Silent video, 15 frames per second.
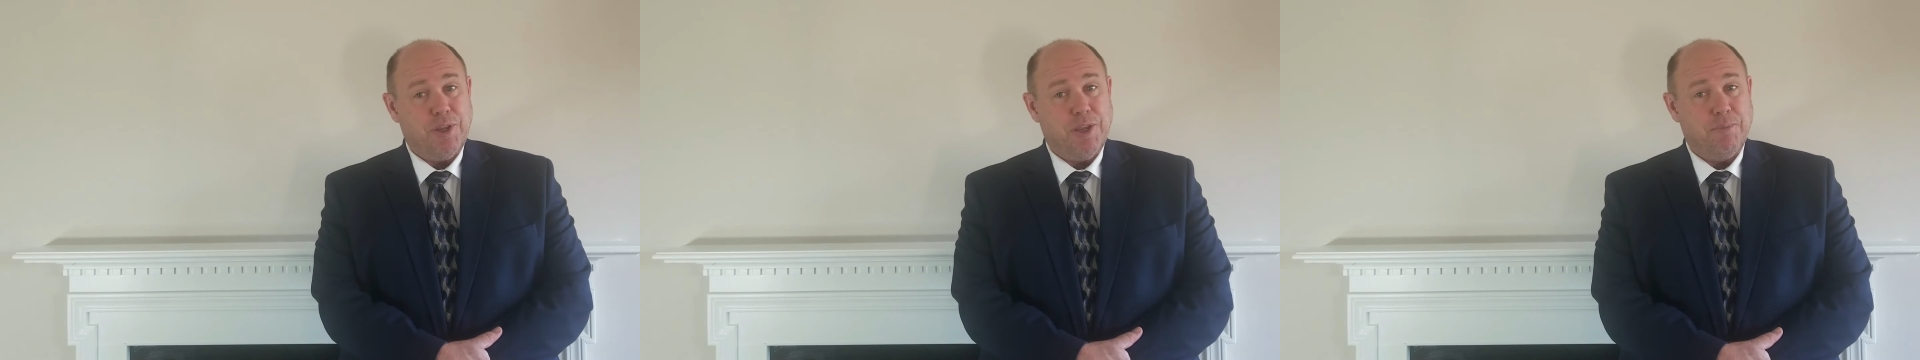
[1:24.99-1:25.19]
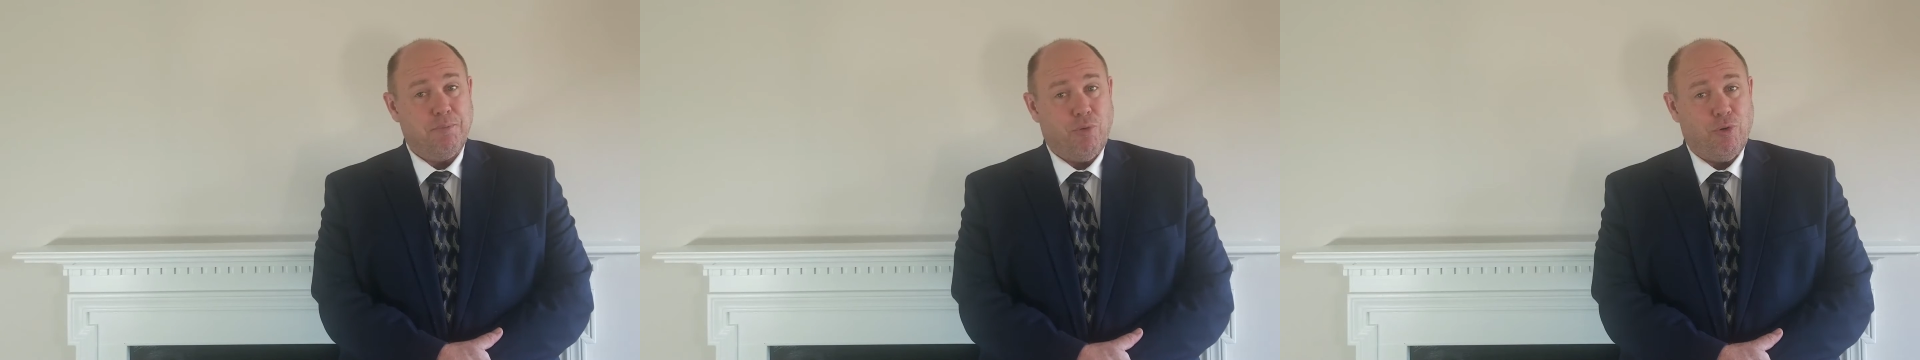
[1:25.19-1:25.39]

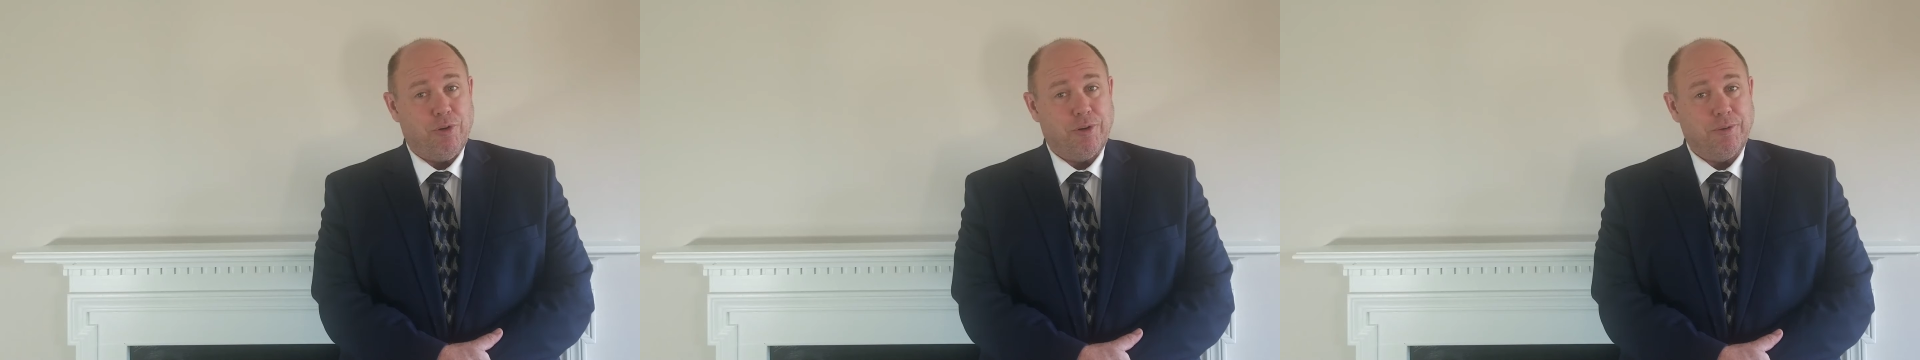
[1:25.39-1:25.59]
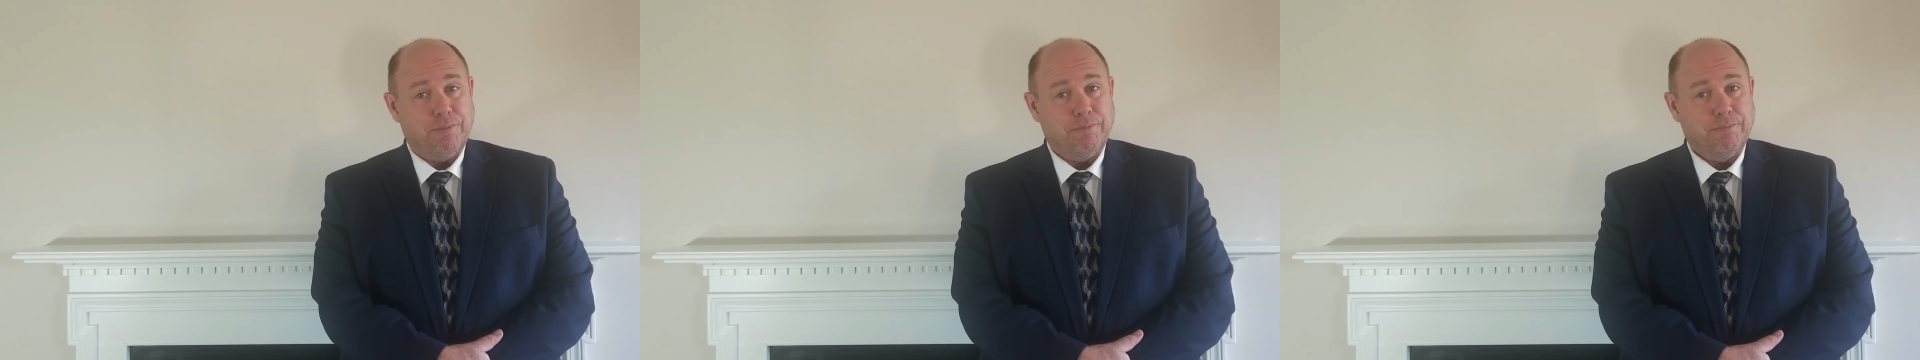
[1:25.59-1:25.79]

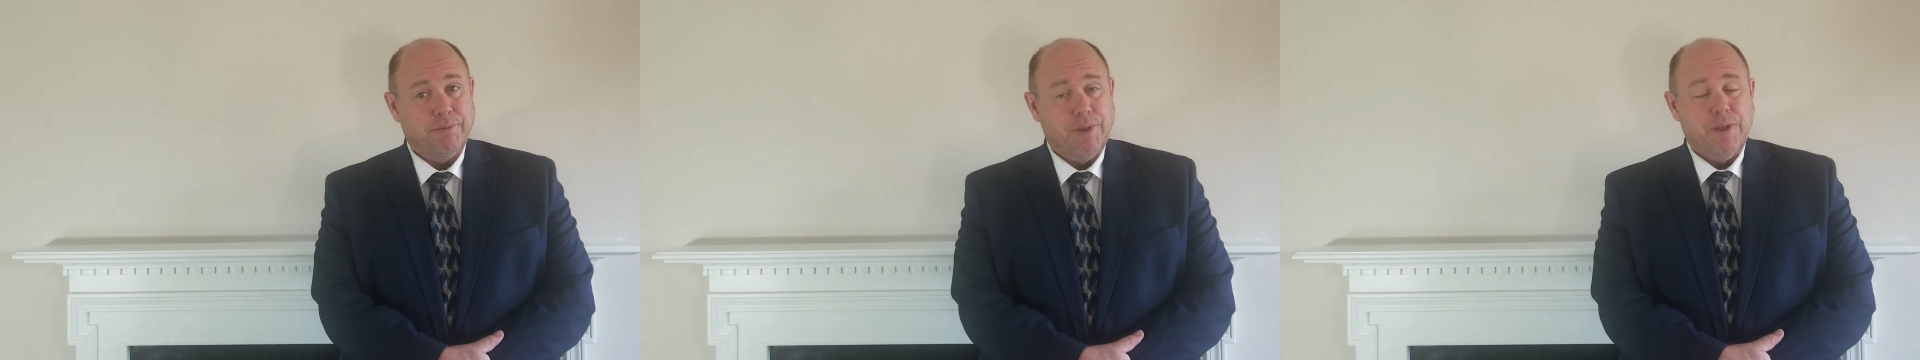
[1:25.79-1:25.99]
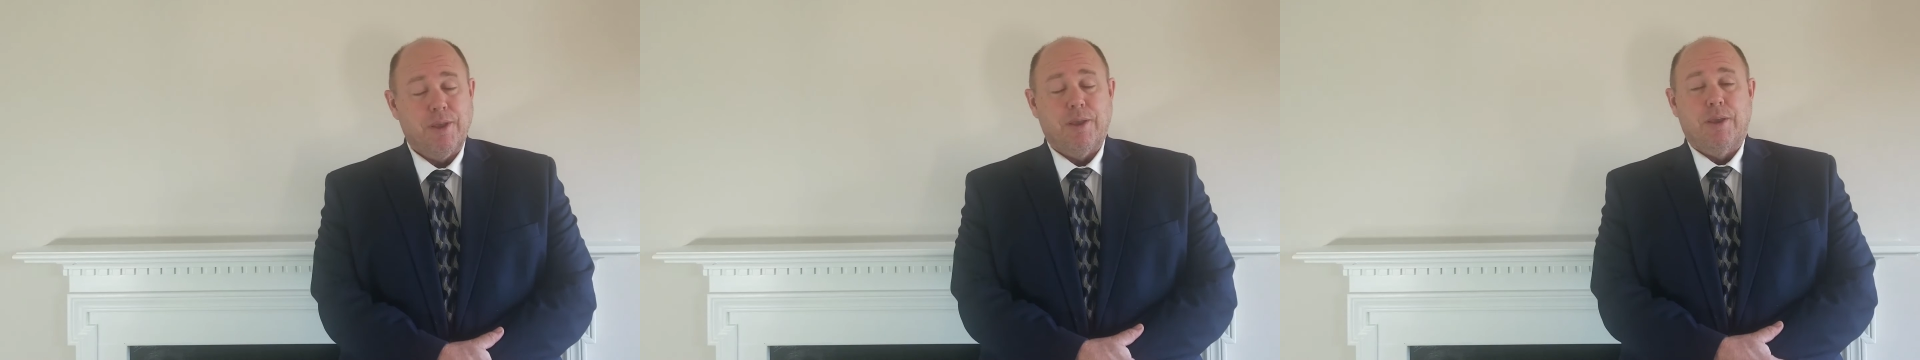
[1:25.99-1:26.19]
important
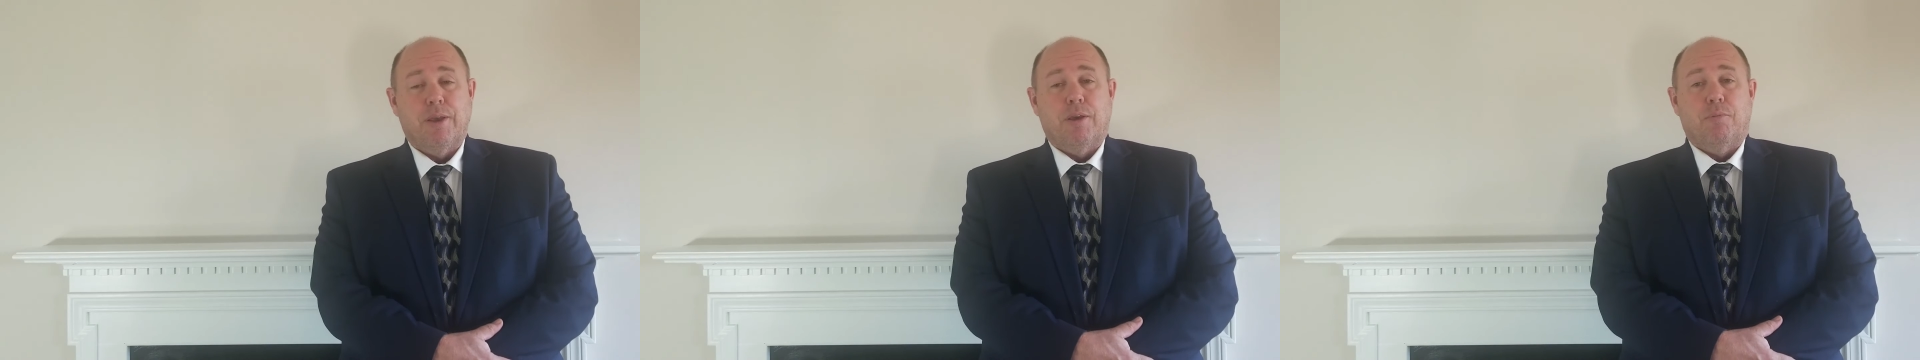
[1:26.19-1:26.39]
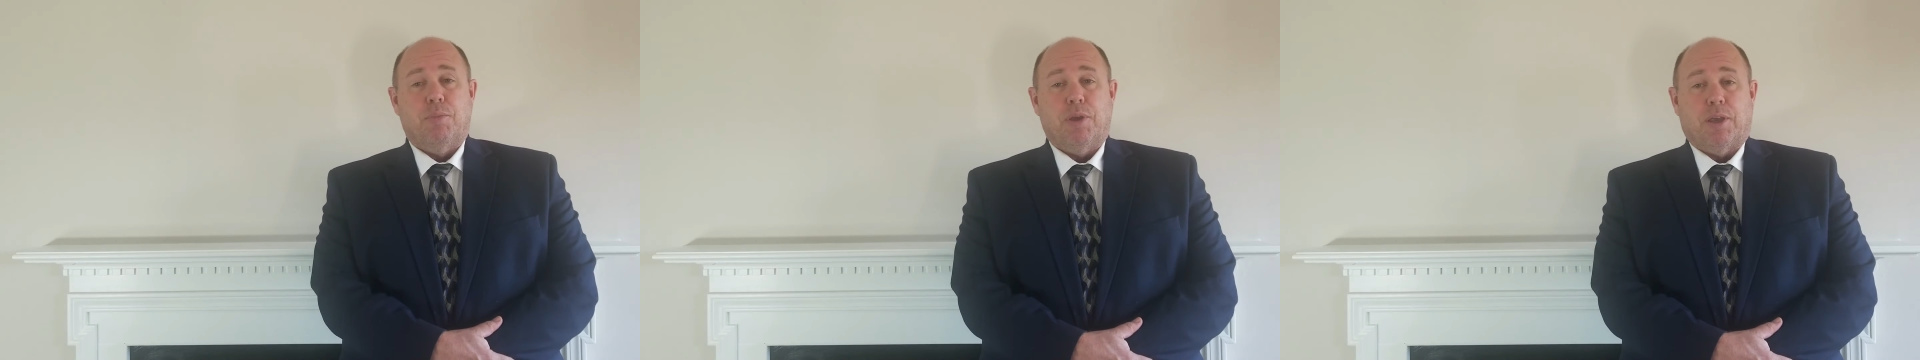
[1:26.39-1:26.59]

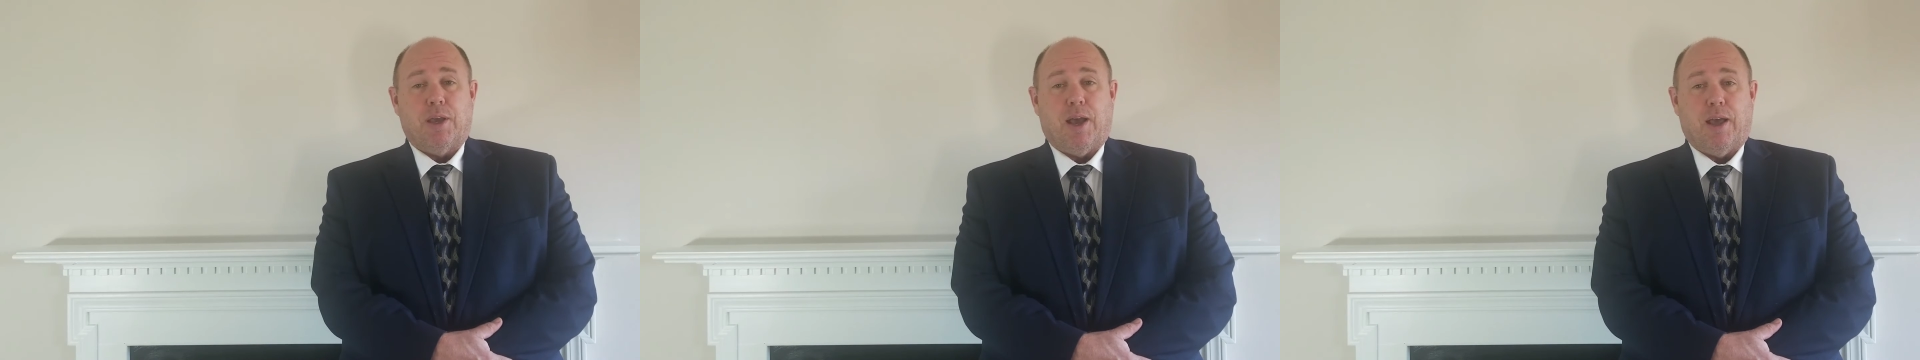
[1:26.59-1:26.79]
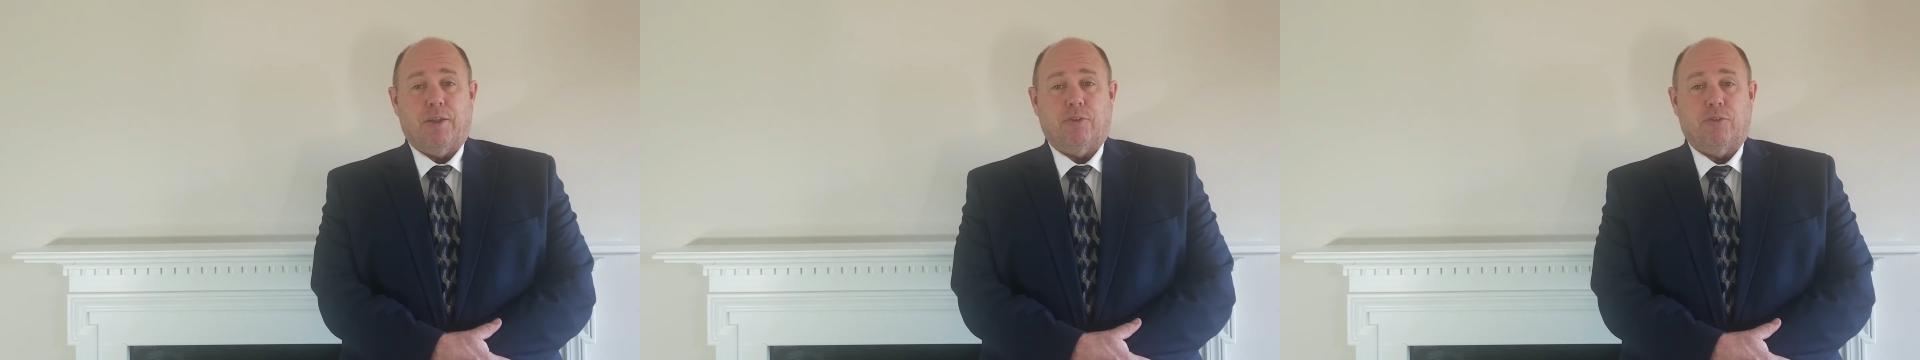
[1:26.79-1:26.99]

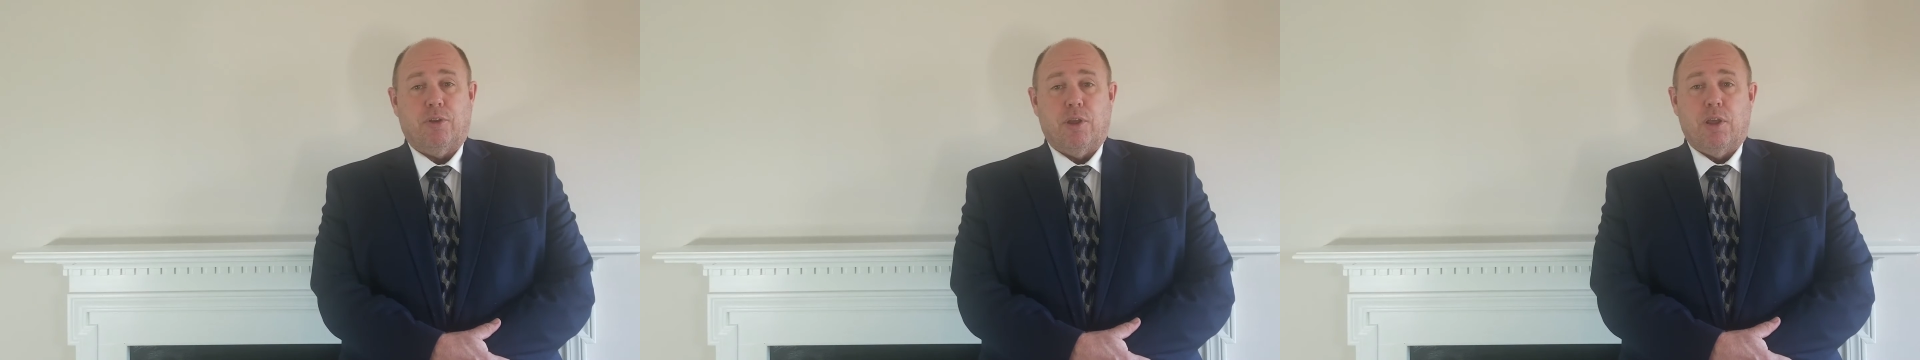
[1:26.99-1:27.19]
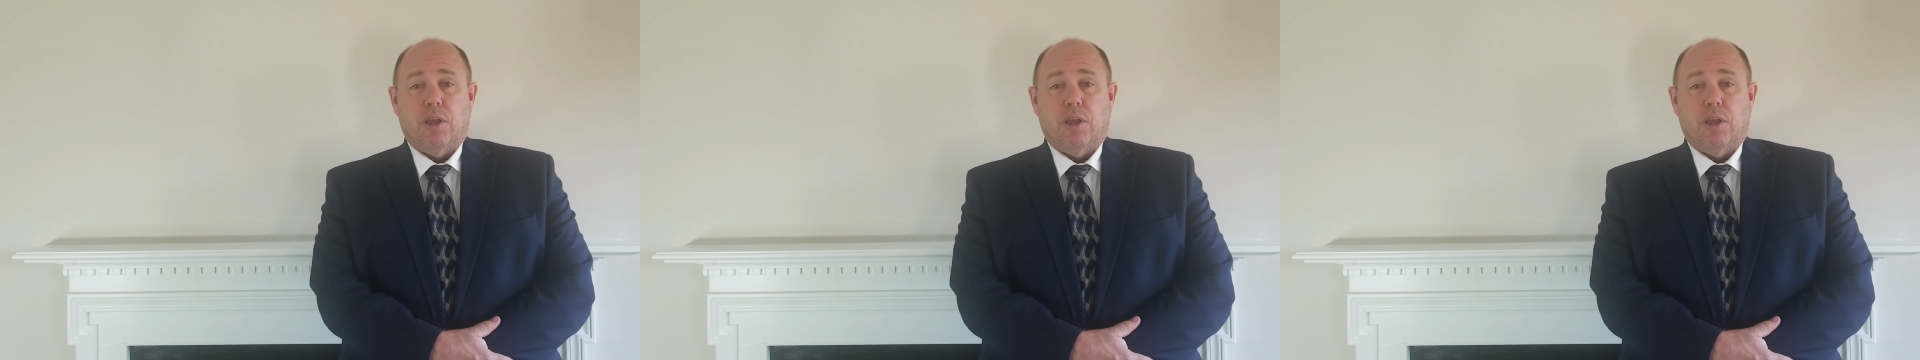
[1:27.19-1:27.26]
because